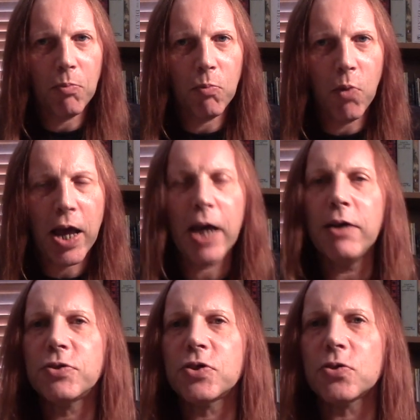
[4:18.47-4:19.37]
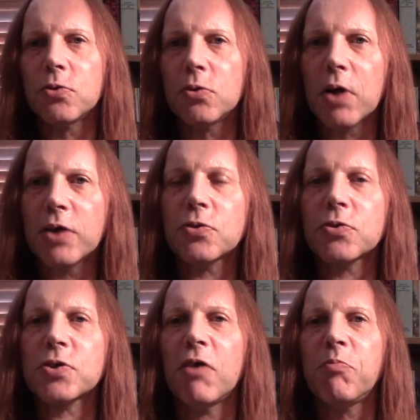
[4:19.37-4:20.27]
warehouses and all that sort
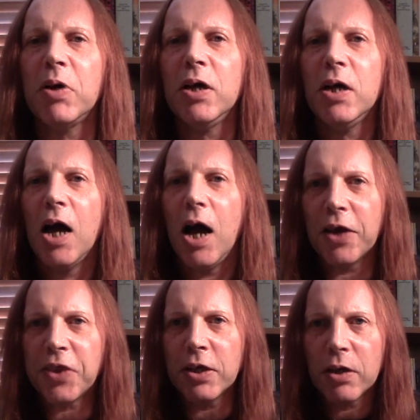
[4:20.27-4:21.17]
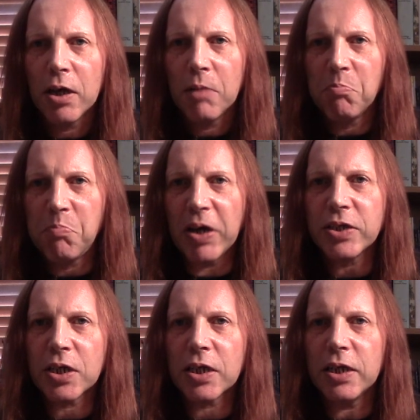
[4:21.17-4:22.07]
of stuff, but I think
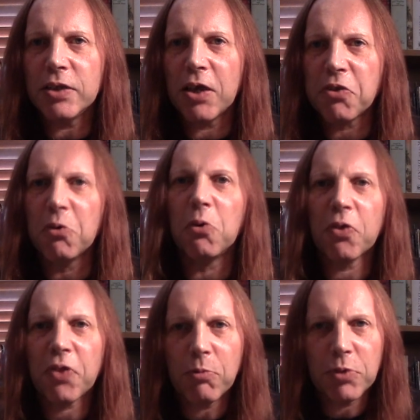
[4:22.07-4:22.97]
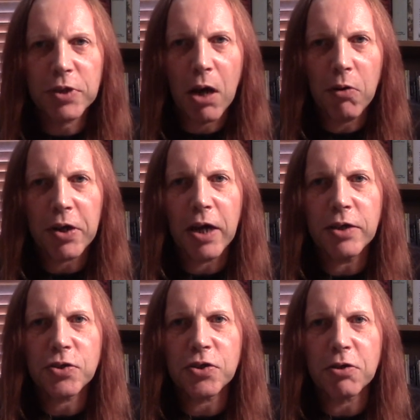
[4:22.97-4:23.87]
basically they thought that would go
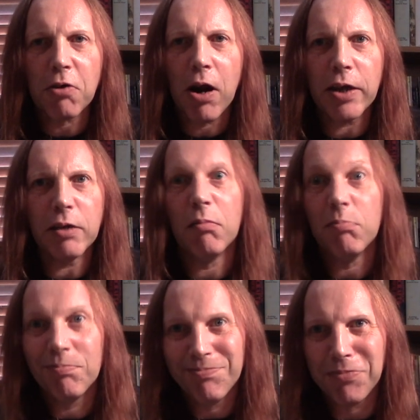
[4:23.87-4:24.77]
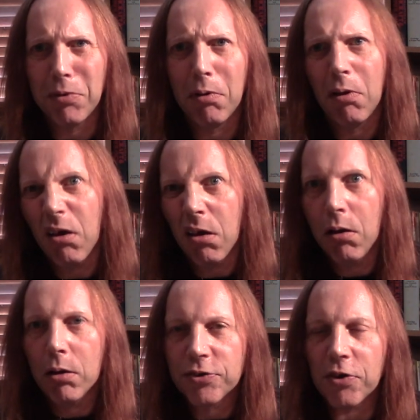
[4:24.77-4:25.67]
against the grain
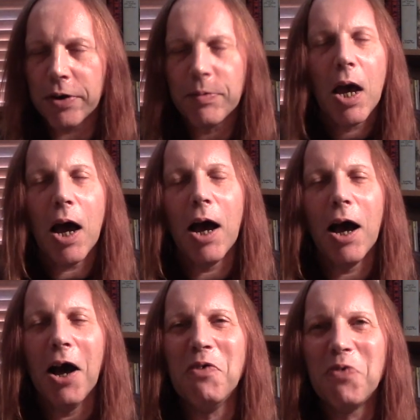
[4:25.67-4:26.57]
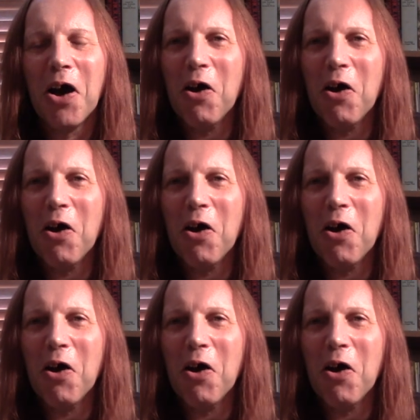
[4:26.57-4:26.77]
of